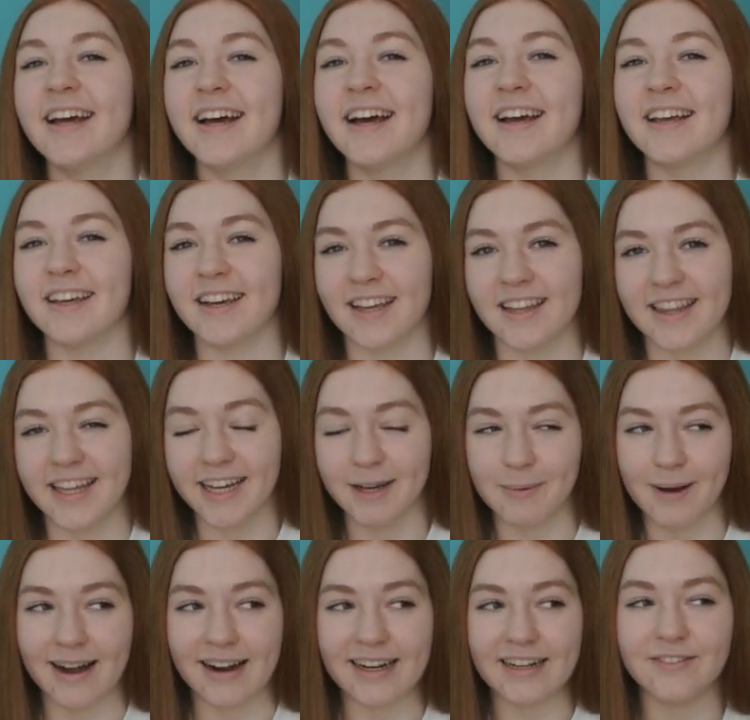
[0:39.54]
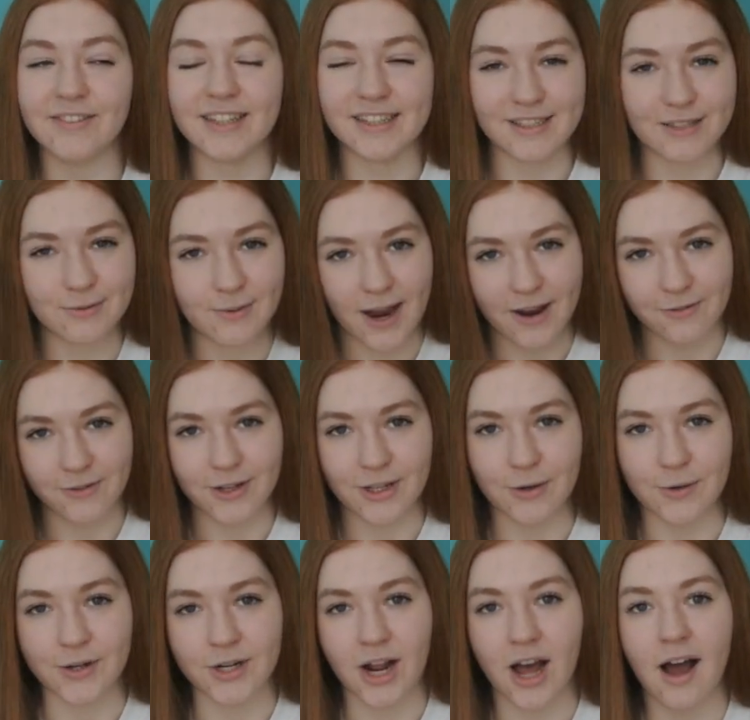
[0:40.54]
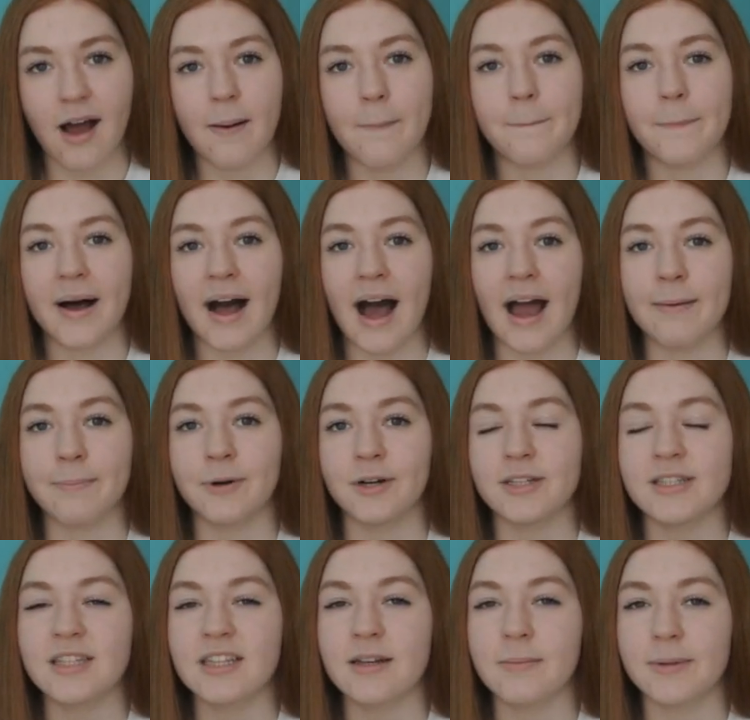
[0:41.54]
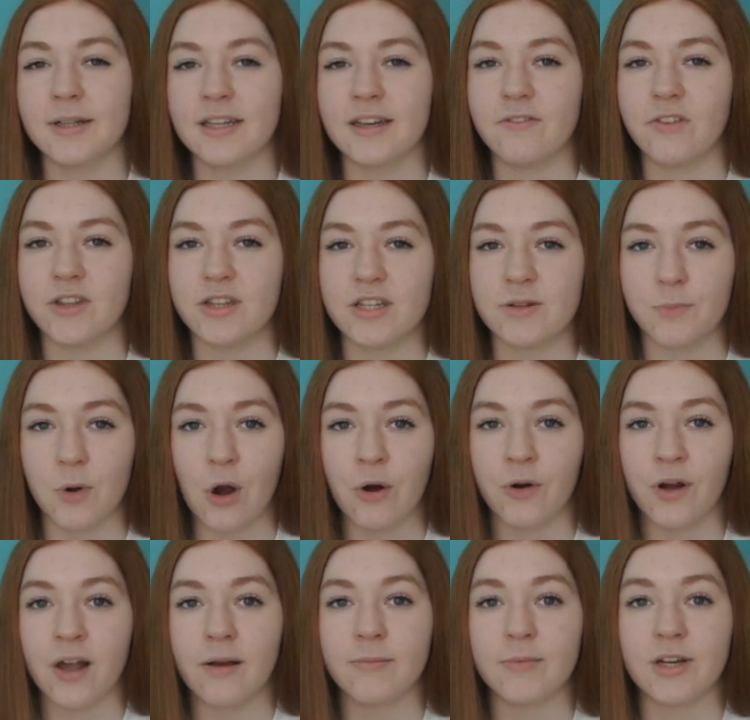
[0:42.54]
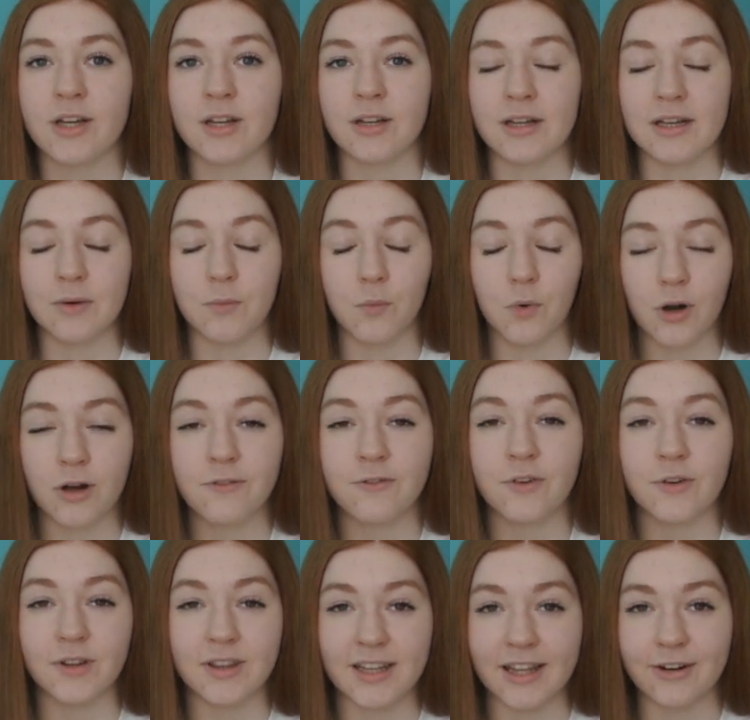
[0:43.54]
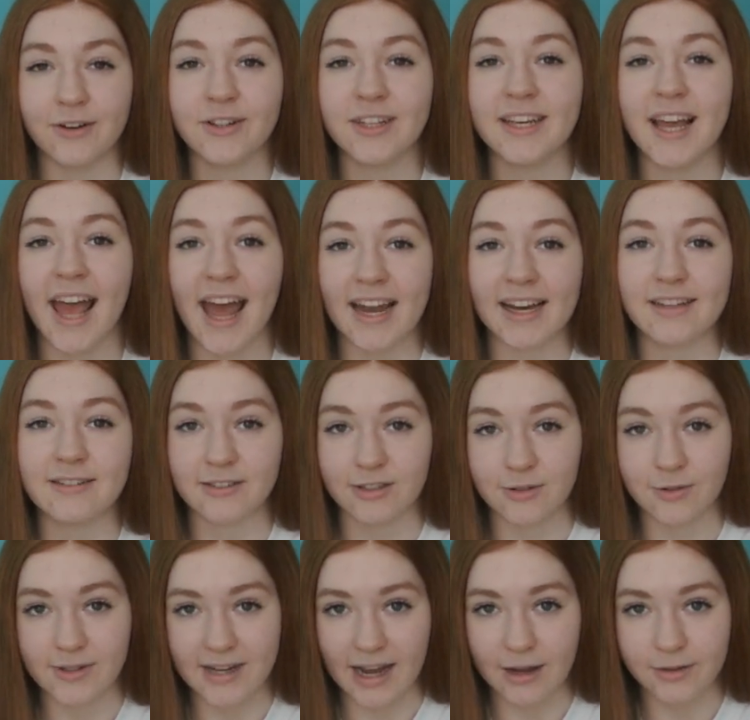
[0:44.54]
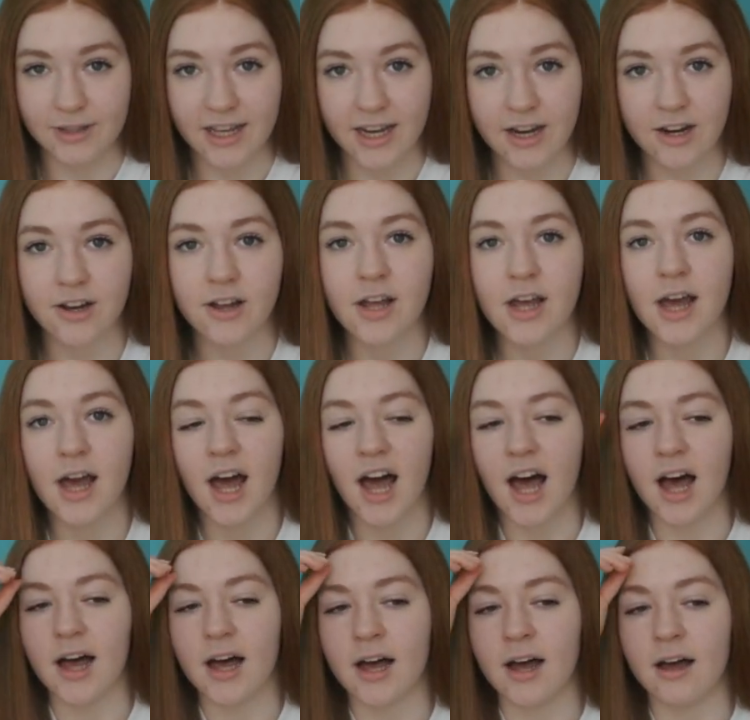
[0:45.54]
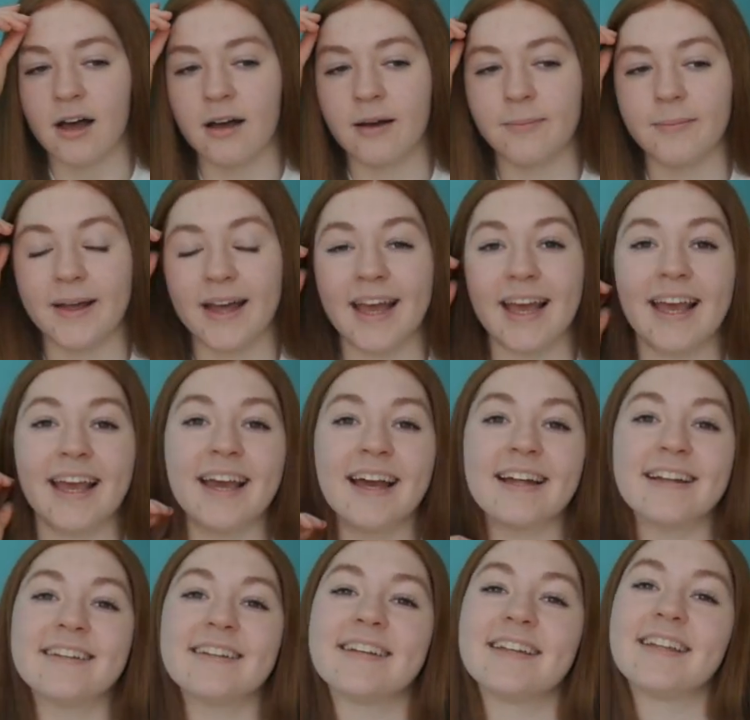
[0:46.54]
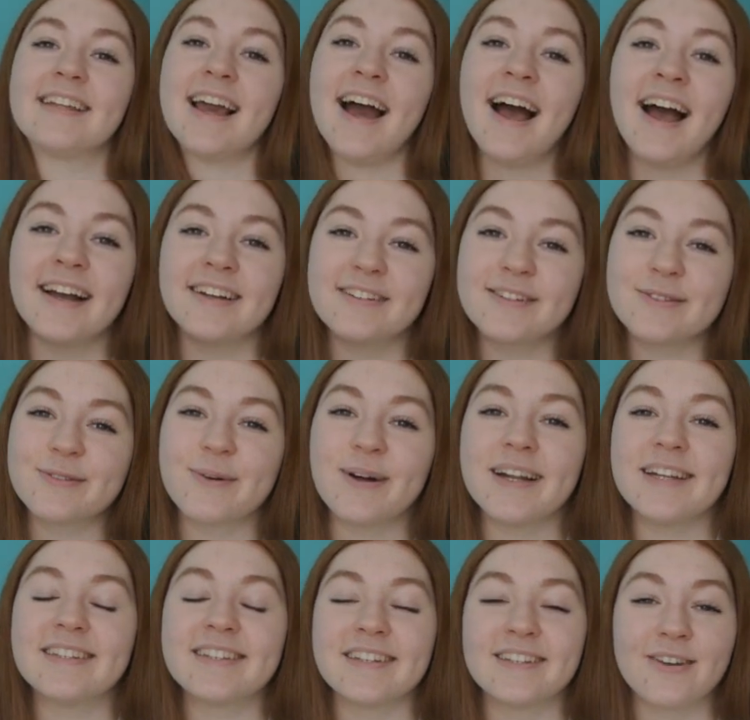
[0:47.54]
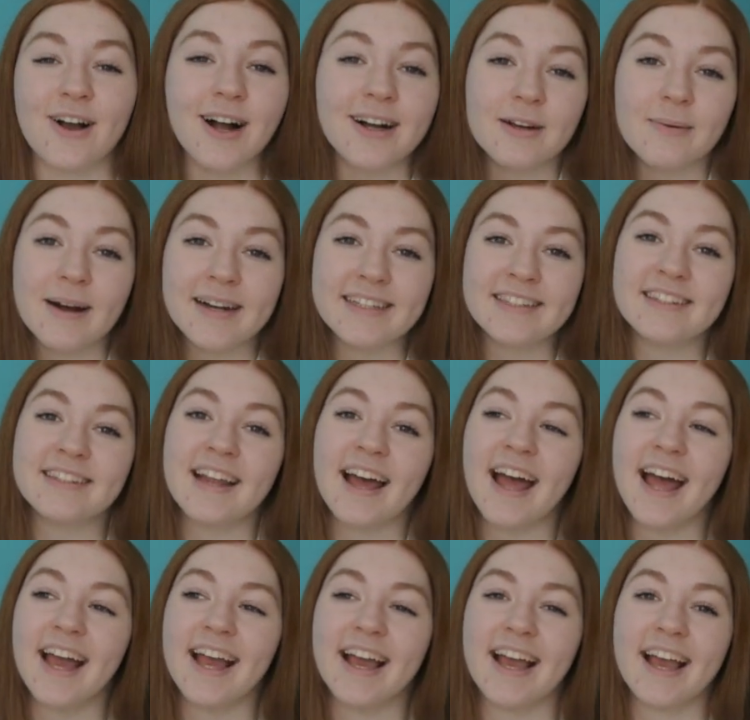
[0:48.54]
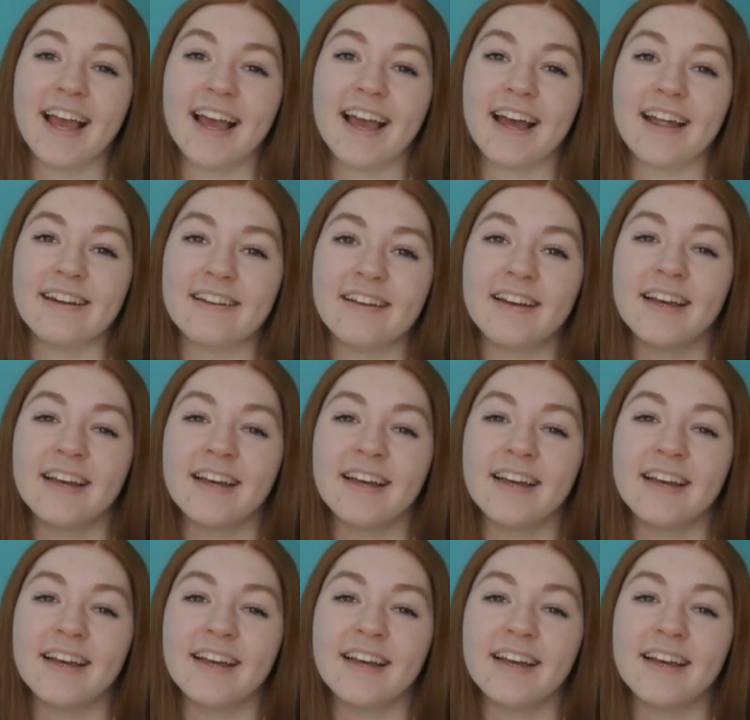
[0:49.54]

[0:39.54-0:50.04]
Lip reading: you can think about if this is right for you or not. But I personally believe that this program could work for literally any student out there. And yeah, I just wanted to talk about it today, and